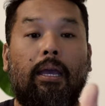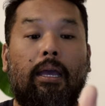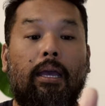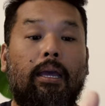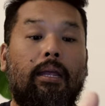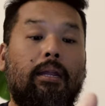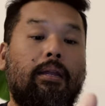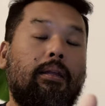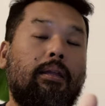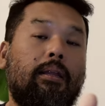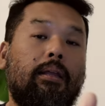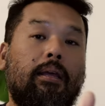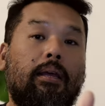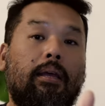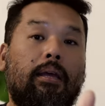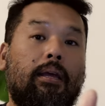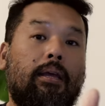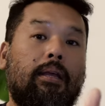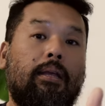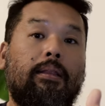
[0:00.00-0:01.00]
and
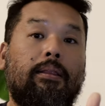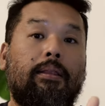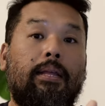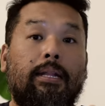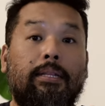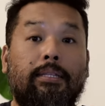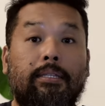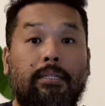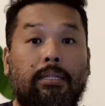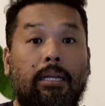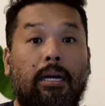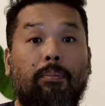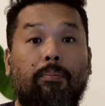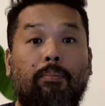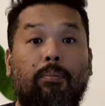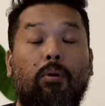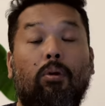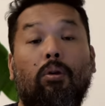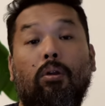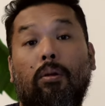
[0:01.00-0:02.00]
not
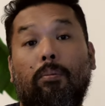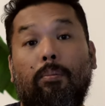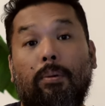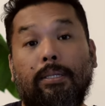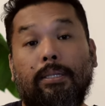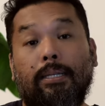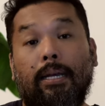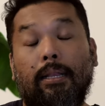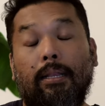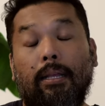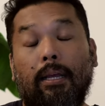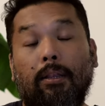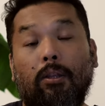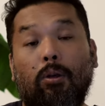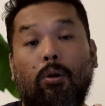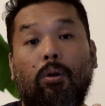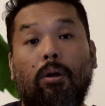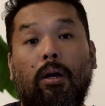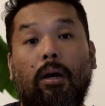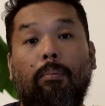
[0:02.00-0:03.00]
stop all of a
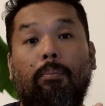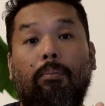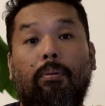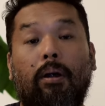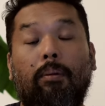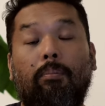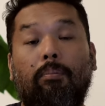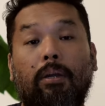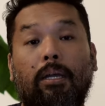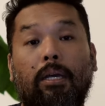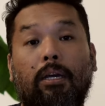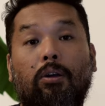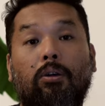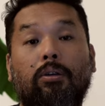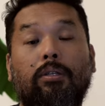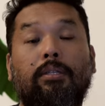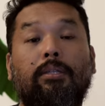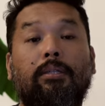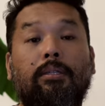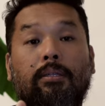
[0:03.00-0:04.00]
sudden or abruptly,
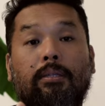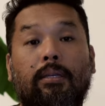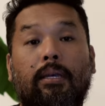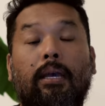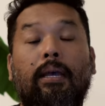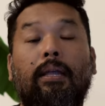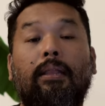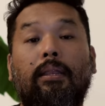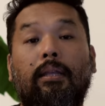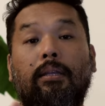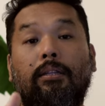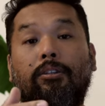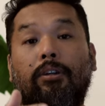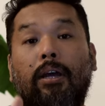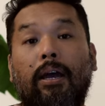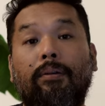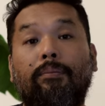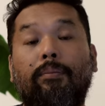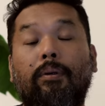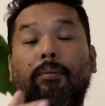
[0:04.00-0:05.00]
because the
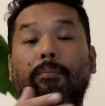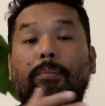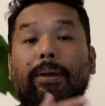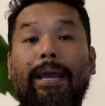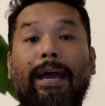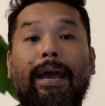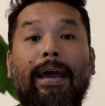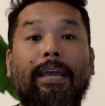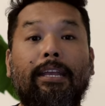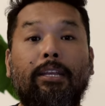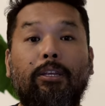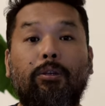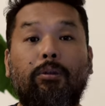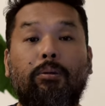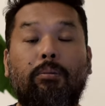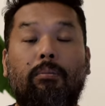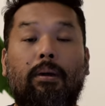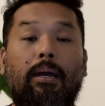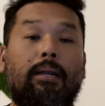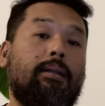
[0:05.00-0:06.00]
driver behind
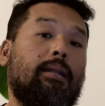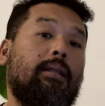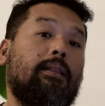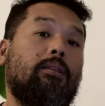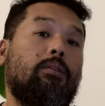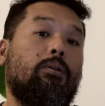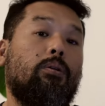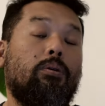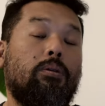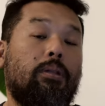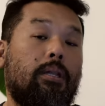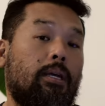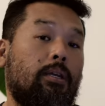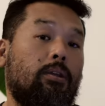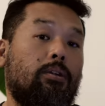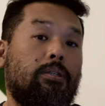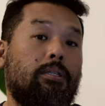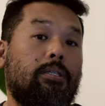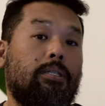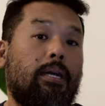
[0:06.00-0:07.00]
you might not know
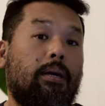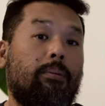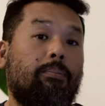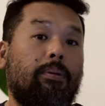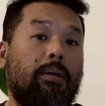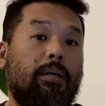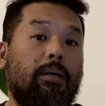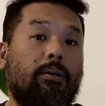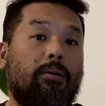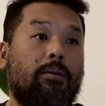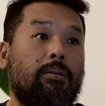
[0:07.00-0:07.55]
that you're stopping